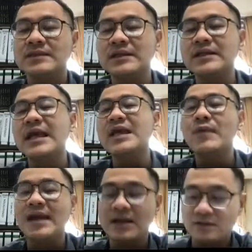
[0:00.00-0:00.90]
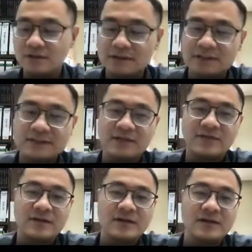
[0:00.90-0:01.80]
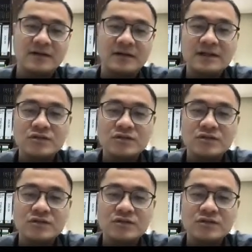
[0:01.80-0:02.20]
the K value itself, right?